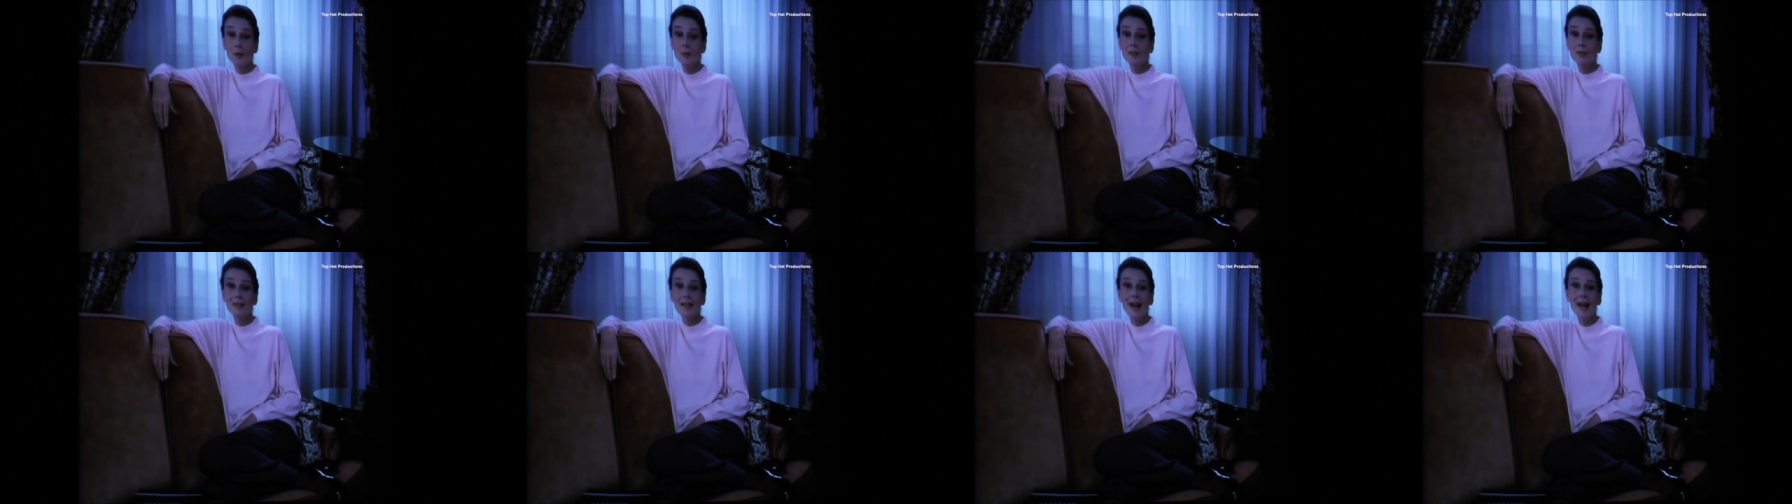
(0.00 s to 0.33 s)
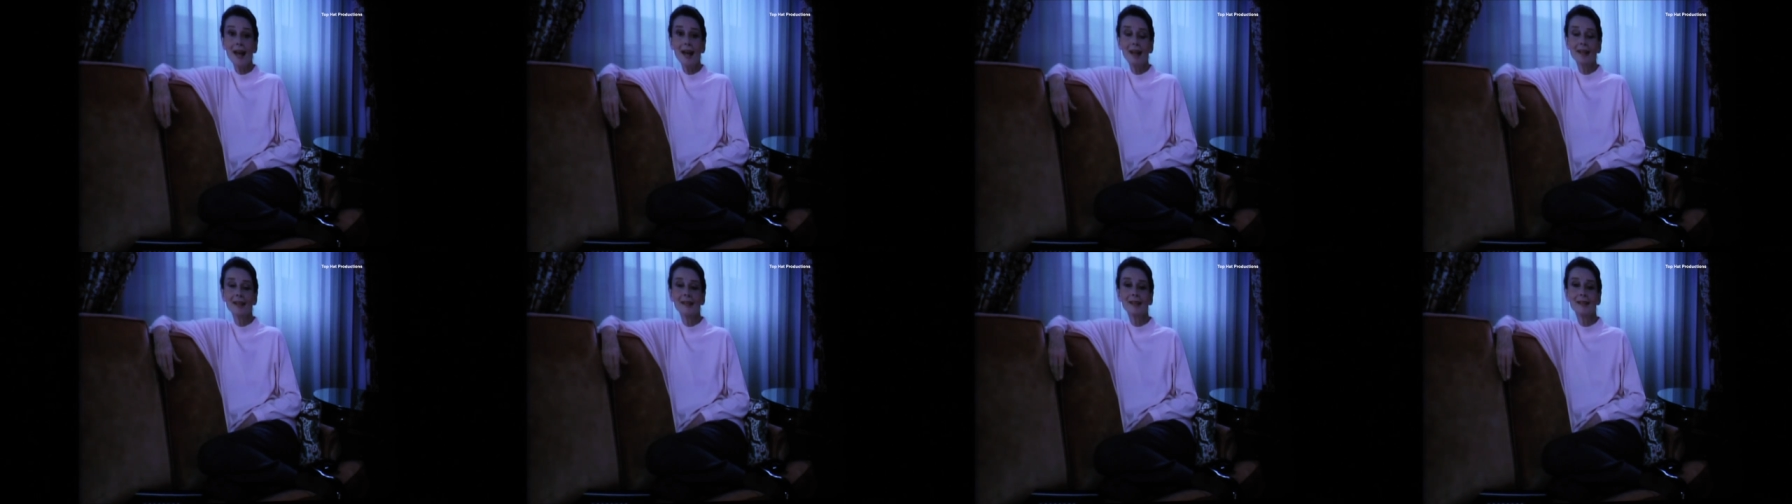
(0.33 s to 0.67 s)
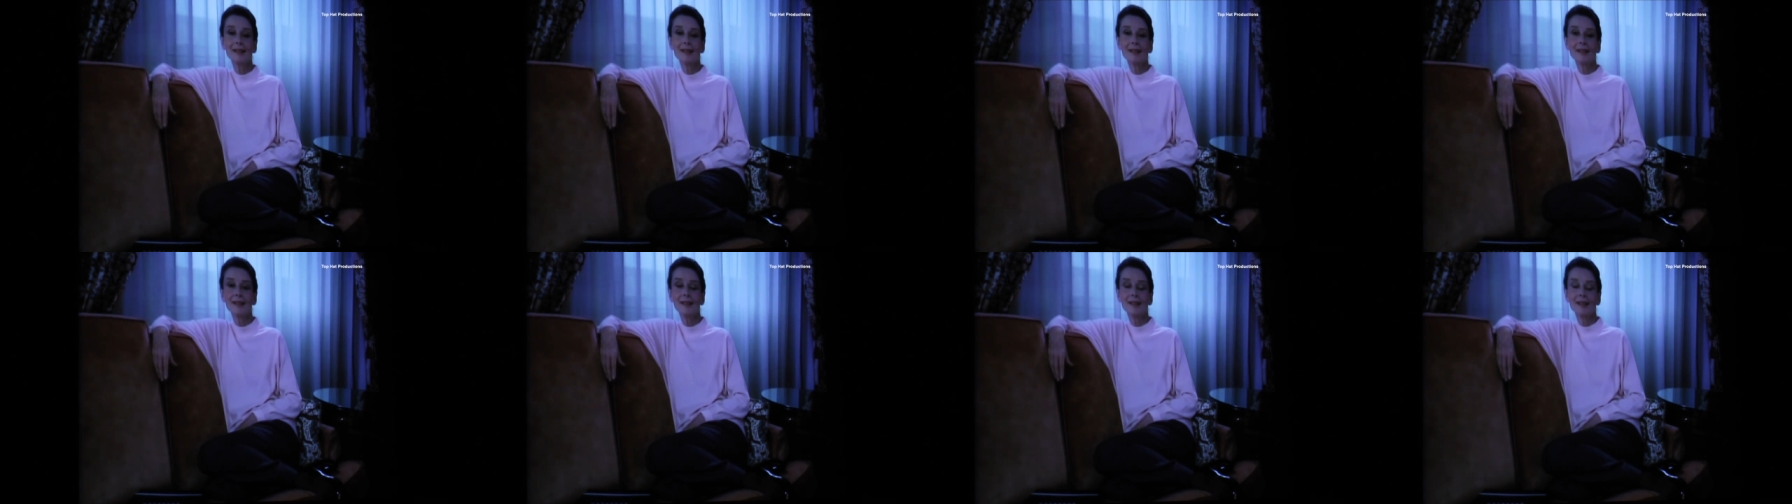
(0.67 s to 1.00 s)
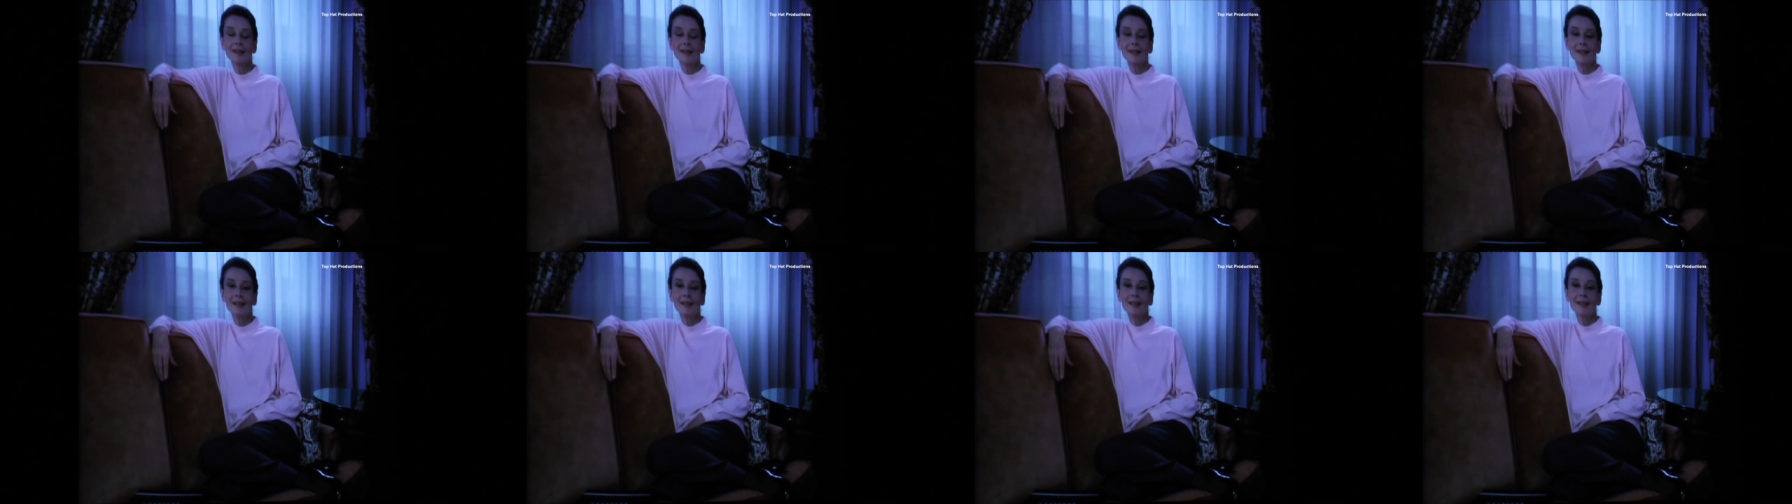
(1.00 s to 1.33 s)
always had
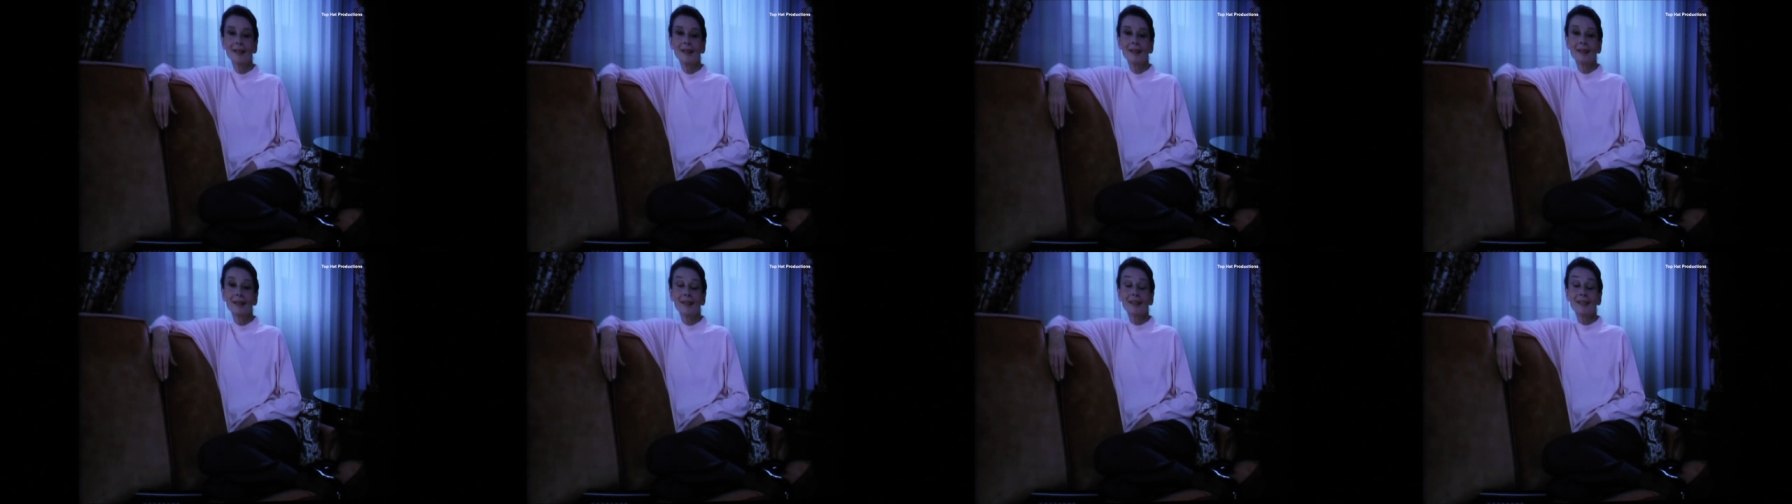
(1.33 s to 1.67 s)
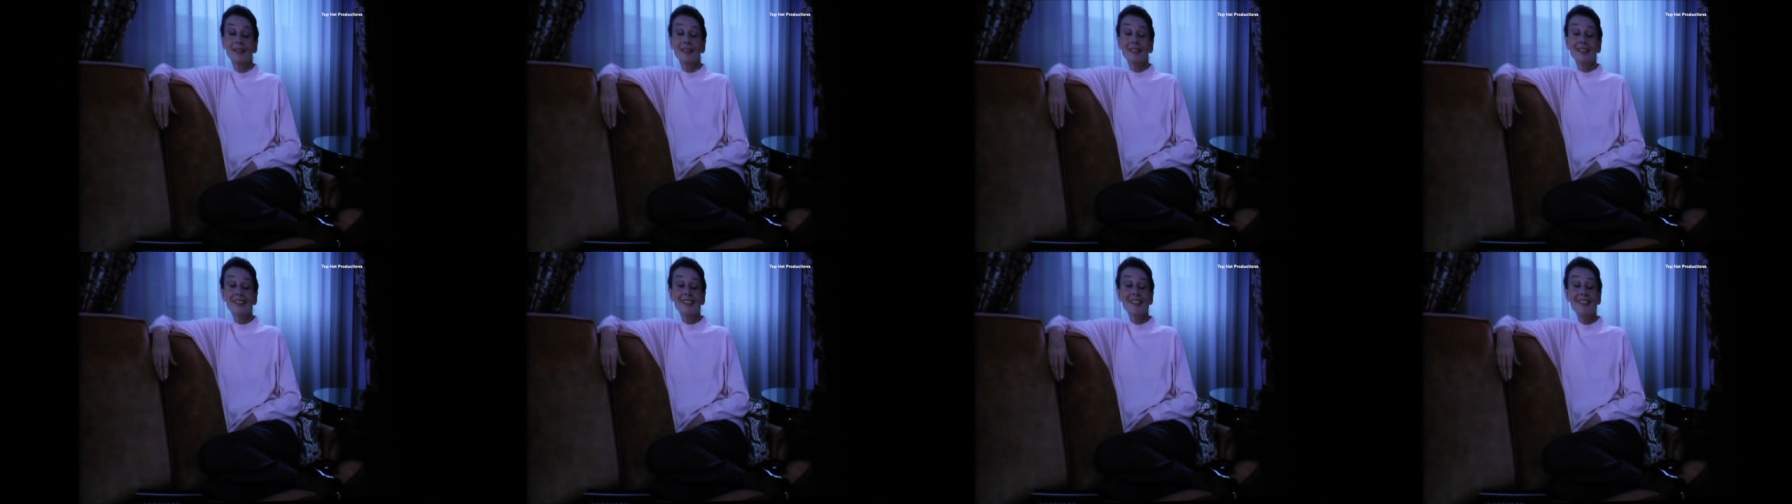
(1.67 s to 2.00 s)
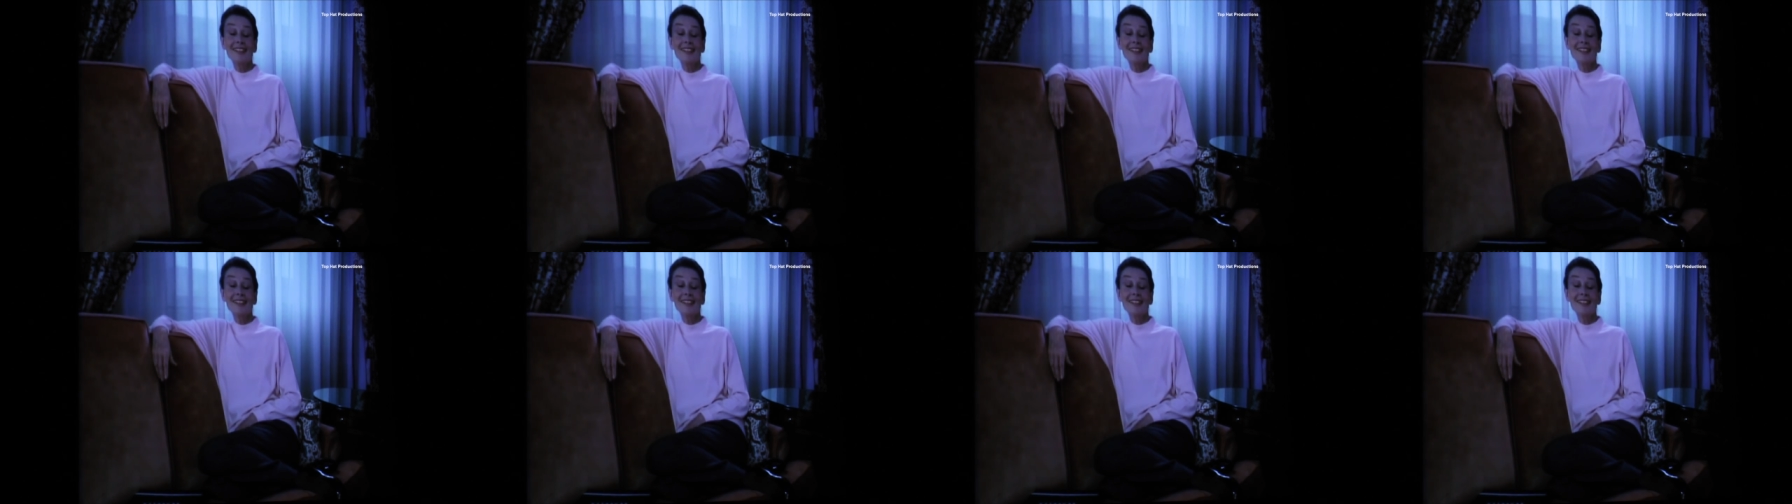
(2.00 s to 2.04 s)
to